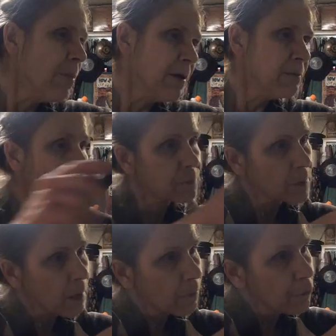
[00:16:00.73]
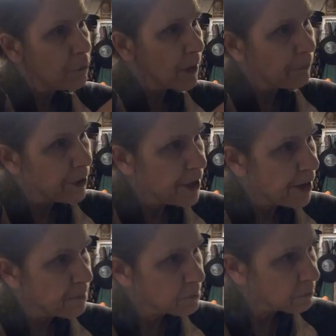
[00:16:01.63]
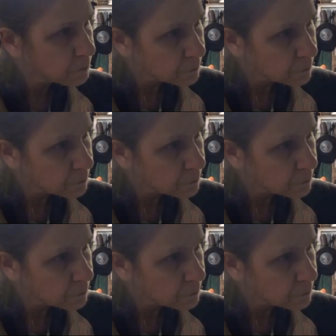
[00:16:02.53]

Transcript: But through my reading,